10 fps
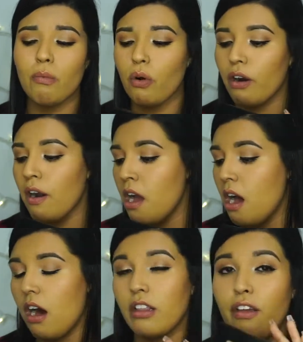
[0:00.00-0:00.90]
more
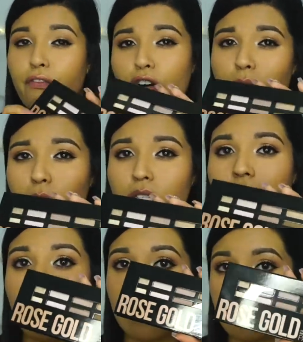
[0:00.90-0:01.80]
On the affordable
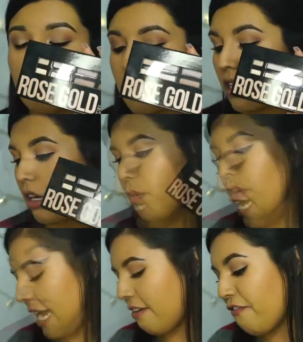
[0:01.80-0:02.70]
side, this is a good one. I